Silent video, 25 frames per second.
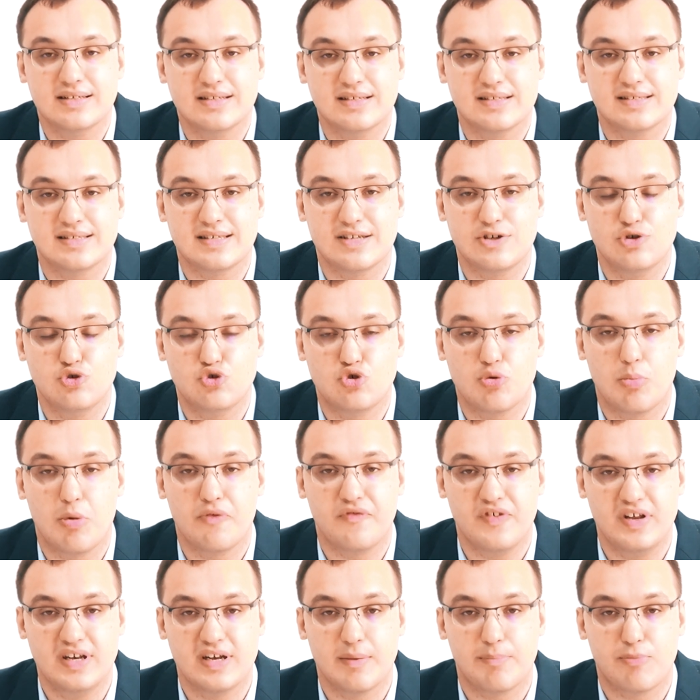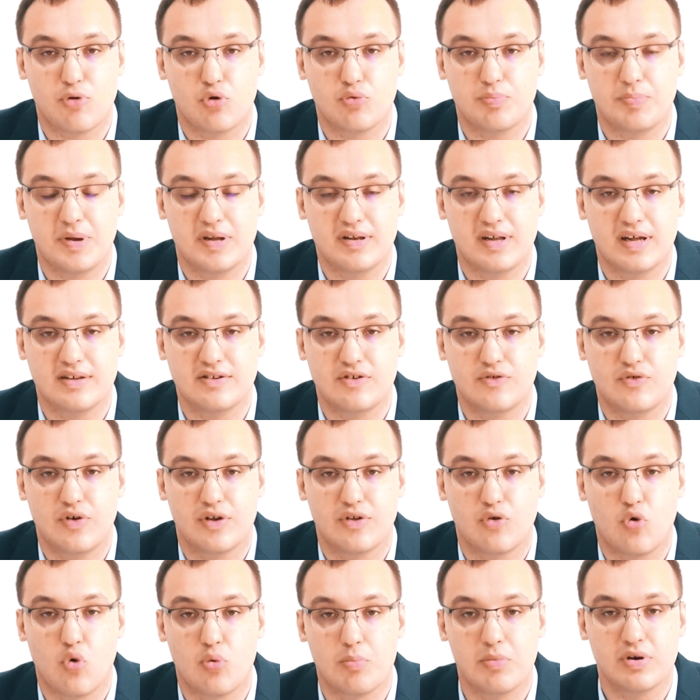syndrome of inappropriate
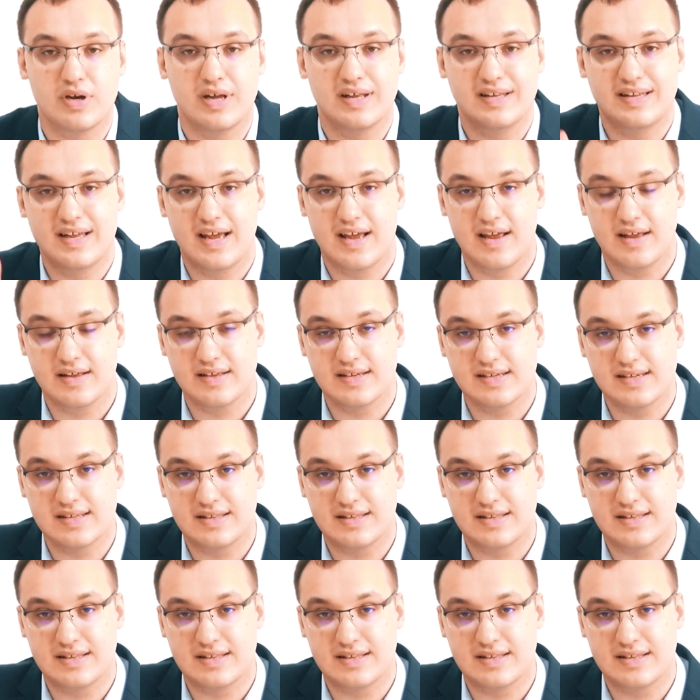antidiuretic hormone, the,